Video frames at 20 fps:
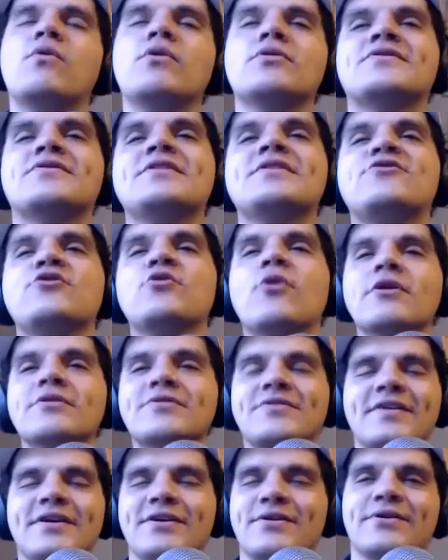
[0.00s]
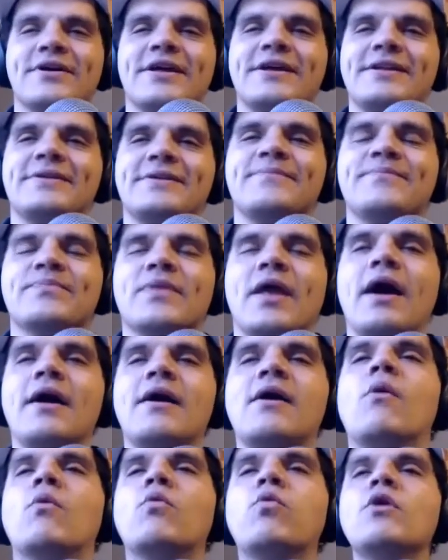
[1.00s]
well, since you are single, Heidy,
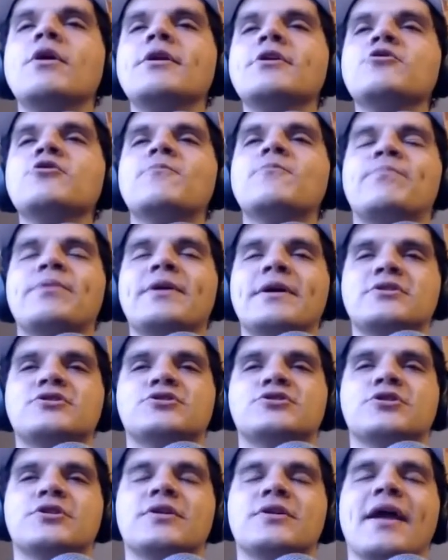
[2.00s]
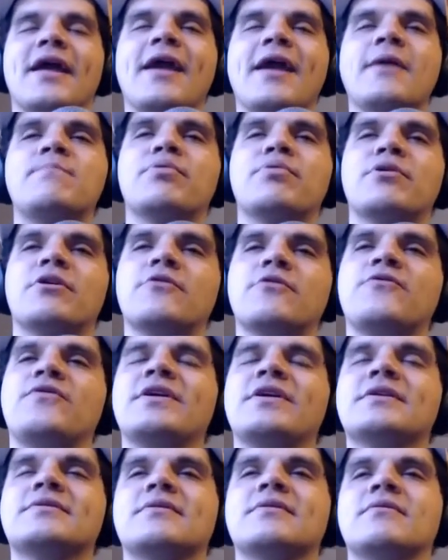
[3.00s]
uh, what do you picture a
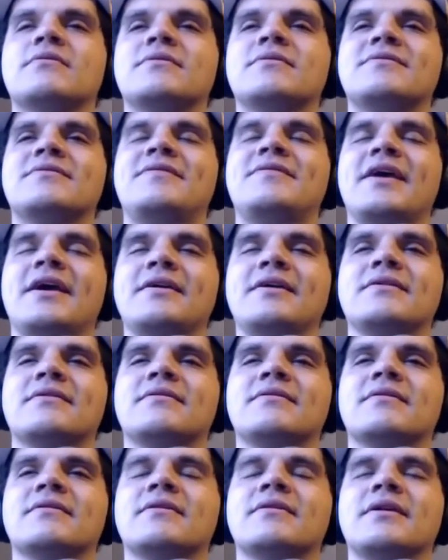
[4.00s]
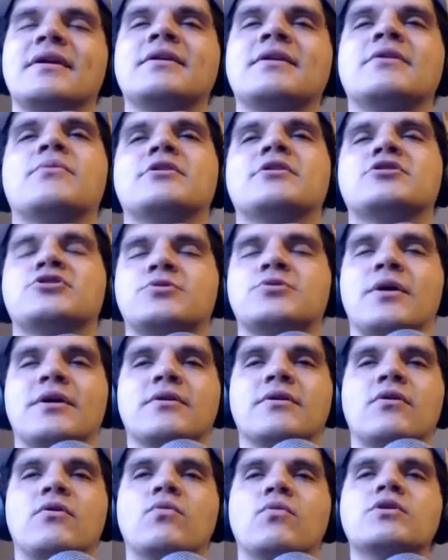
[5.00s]
perfect date in a restaurant?
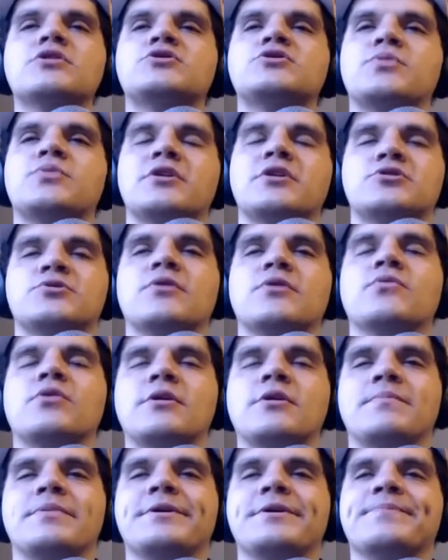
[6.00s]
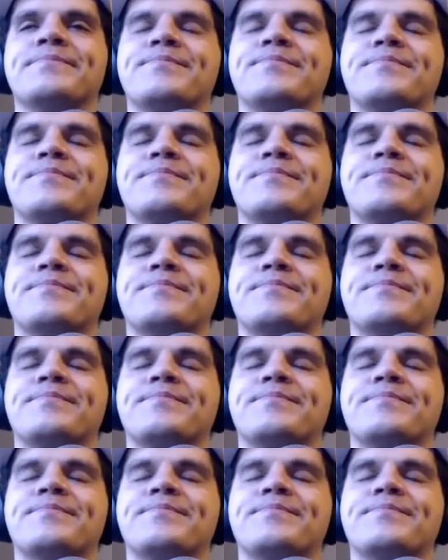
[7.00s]
Which restaurant would it be?